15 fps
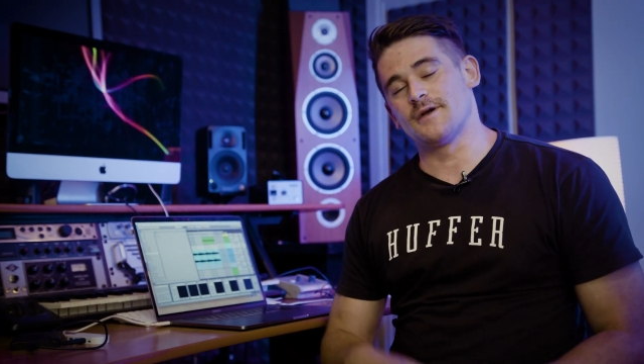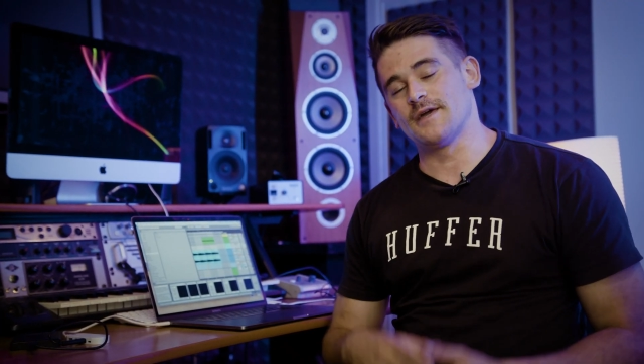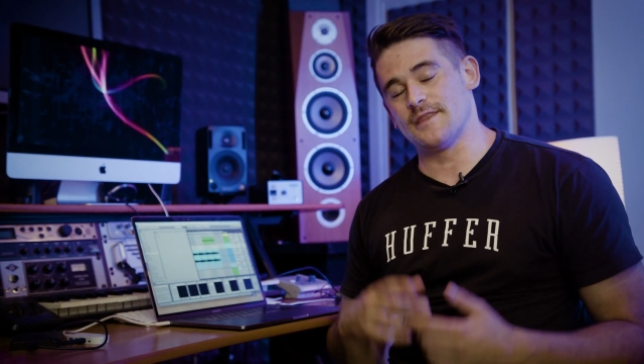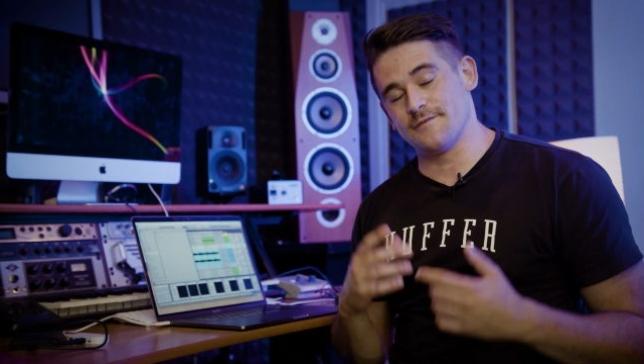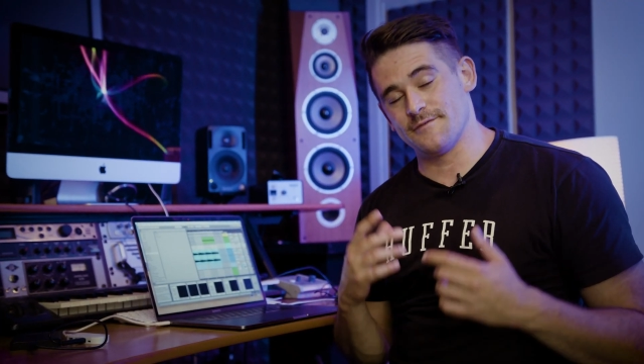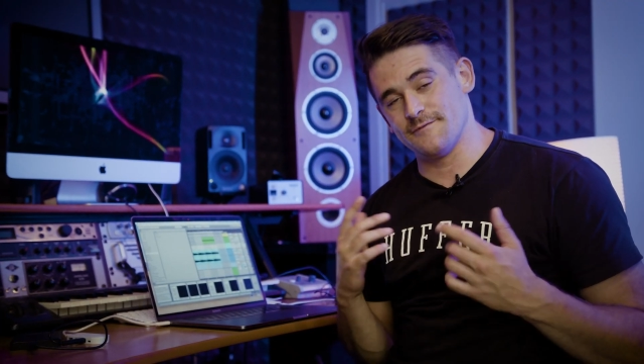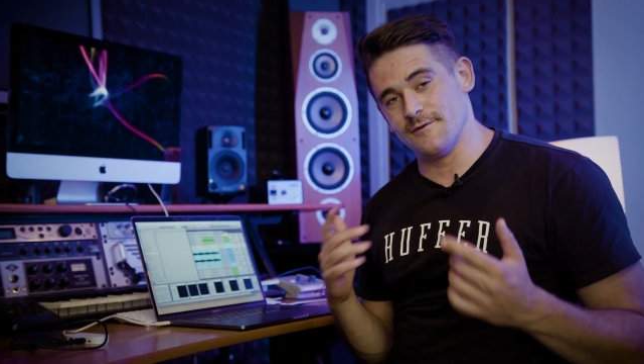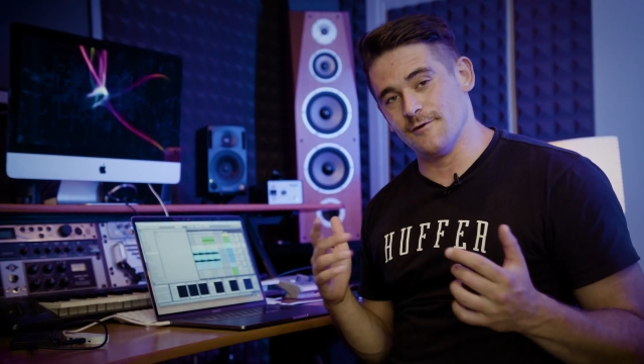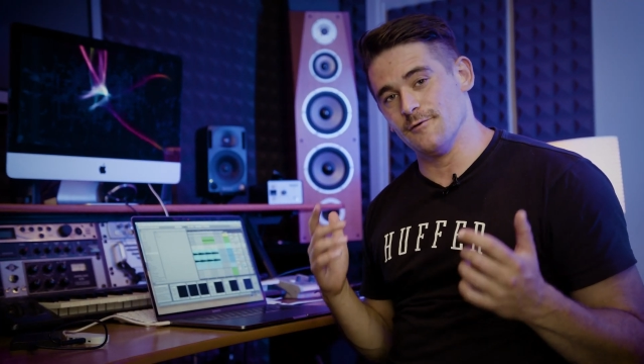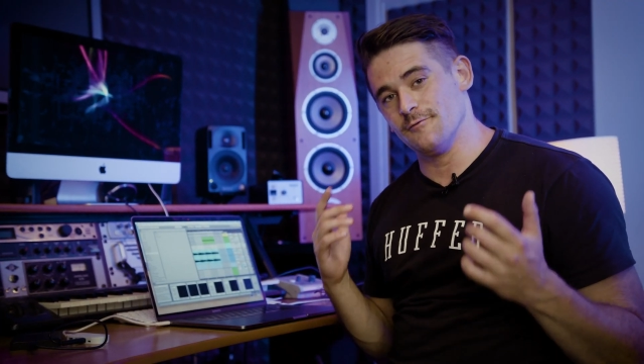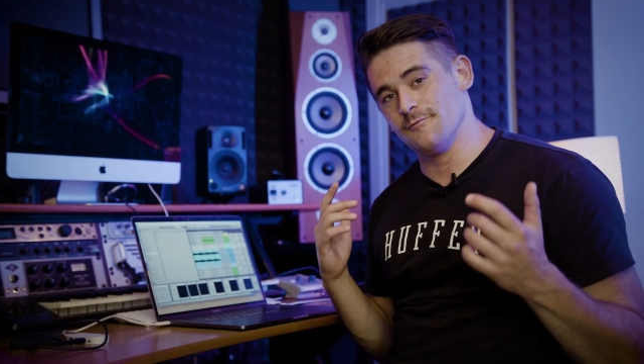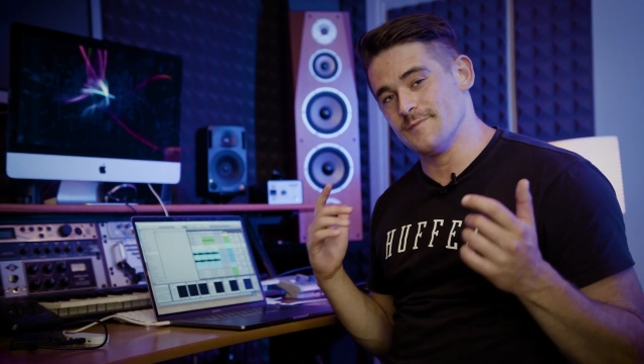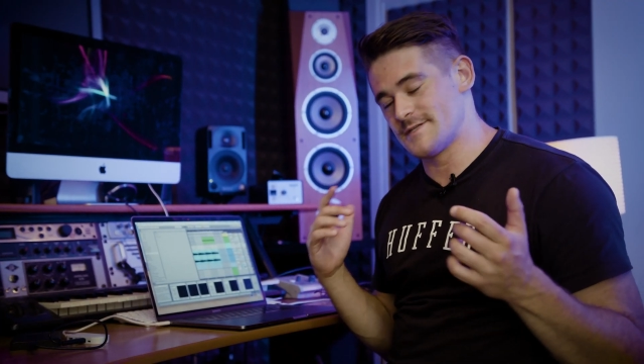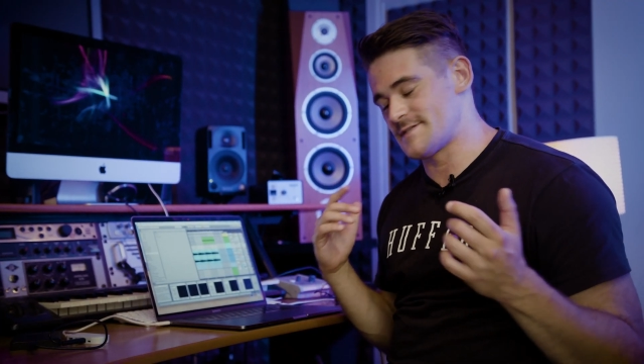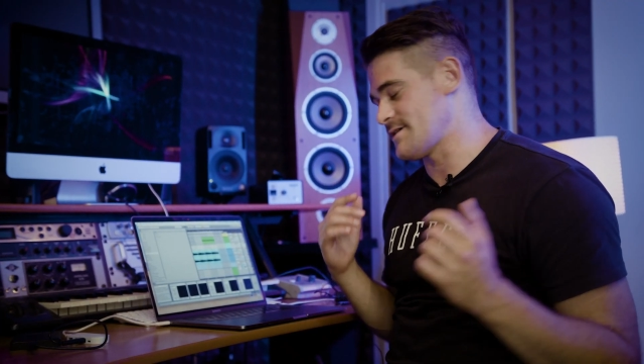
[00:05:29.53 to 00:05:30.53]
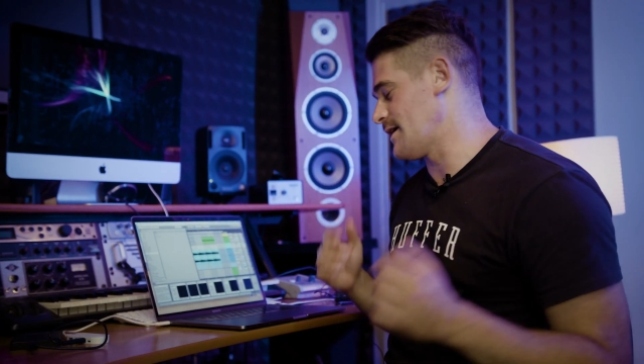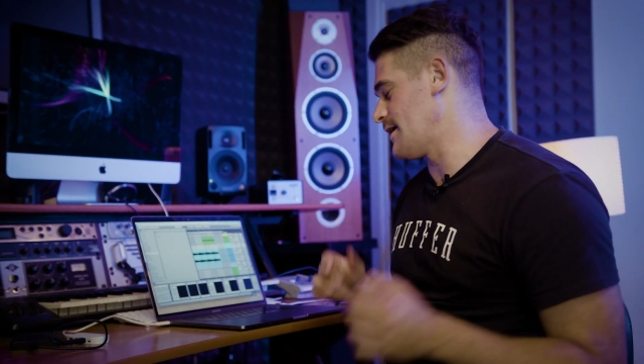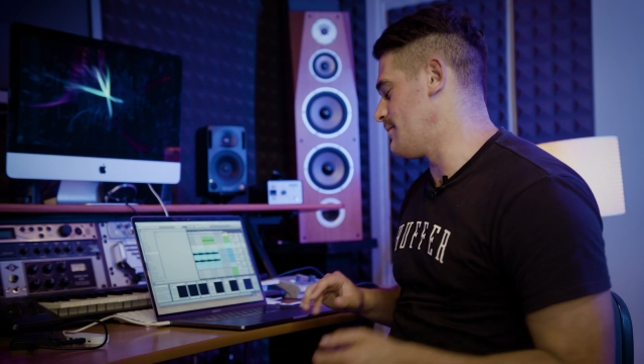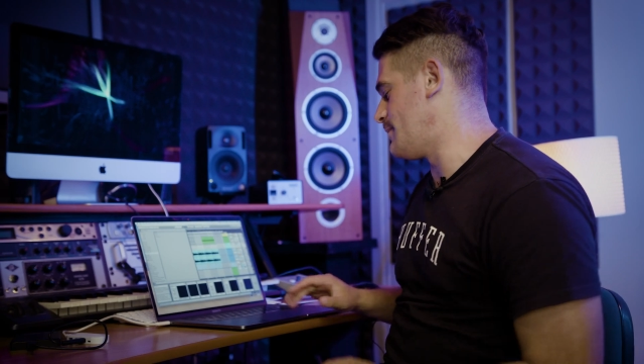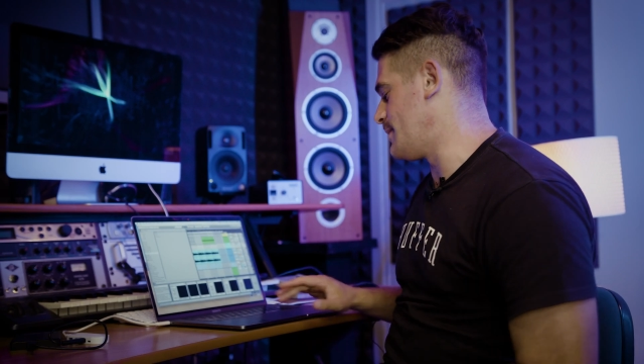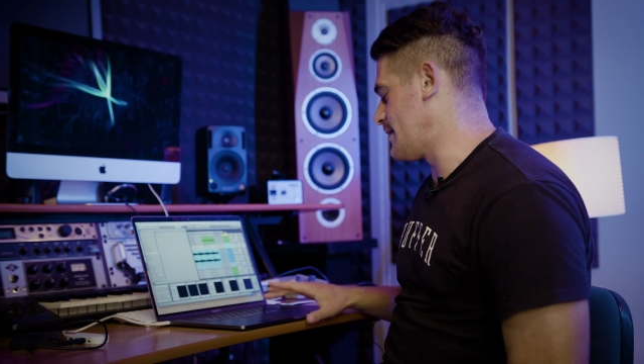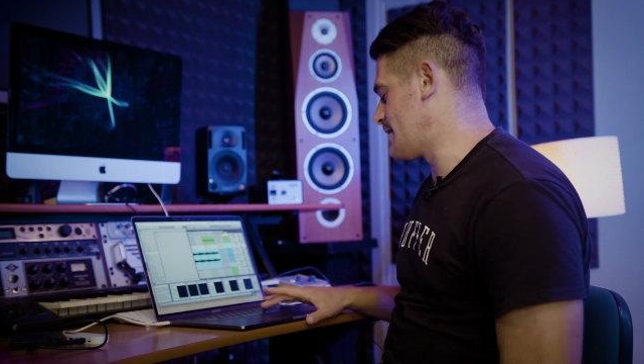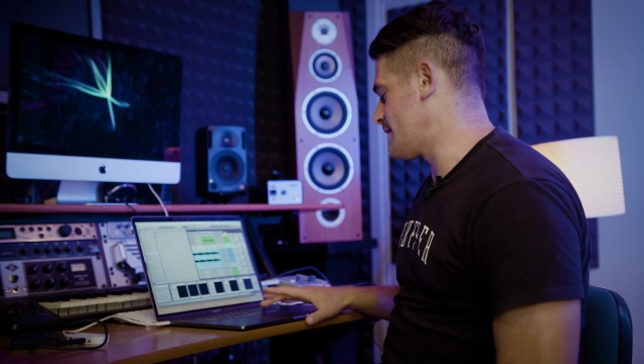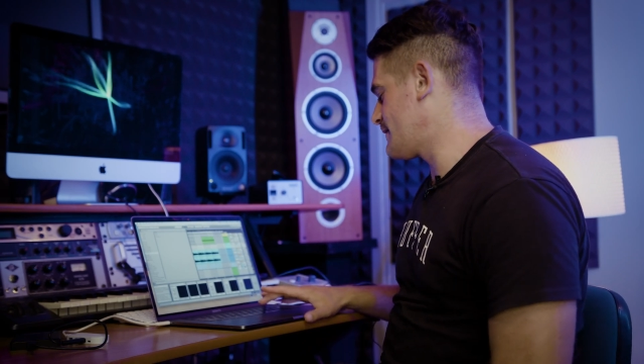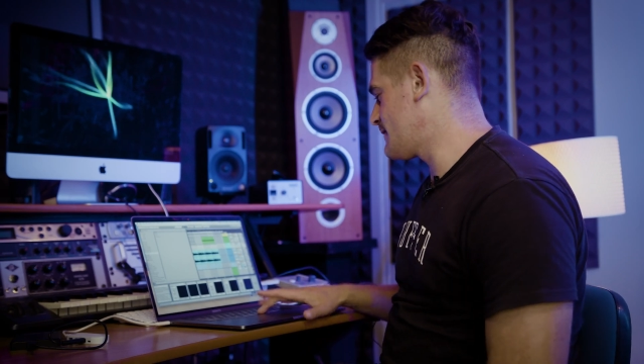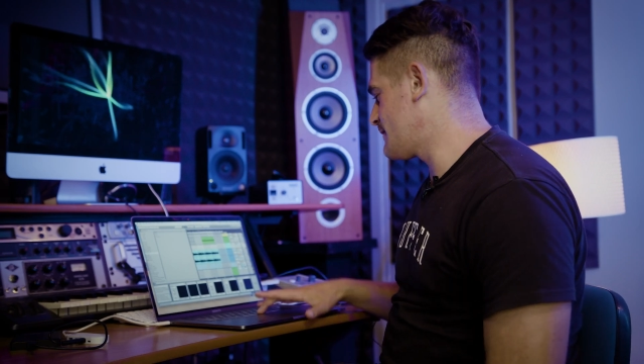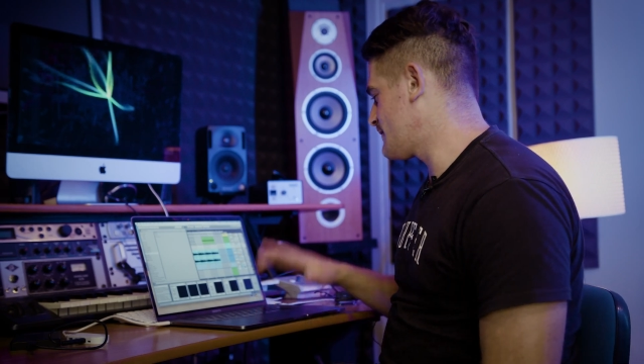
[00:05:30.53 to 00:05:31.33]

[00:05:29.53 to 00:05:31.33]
get the full Messiah beat.